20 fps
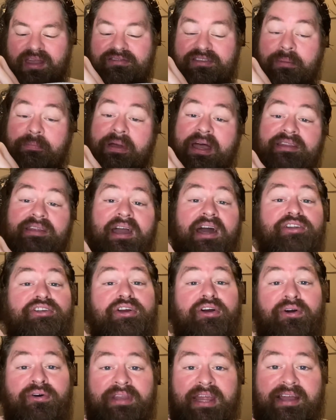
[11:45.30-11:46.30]
depending on
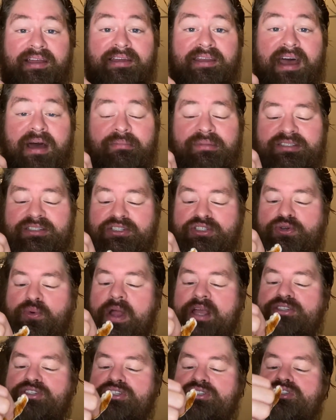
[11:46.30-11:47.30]
your own economic
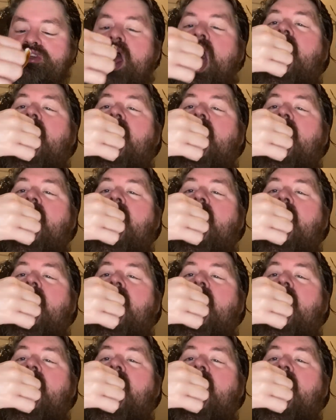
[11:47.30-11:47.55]
situations.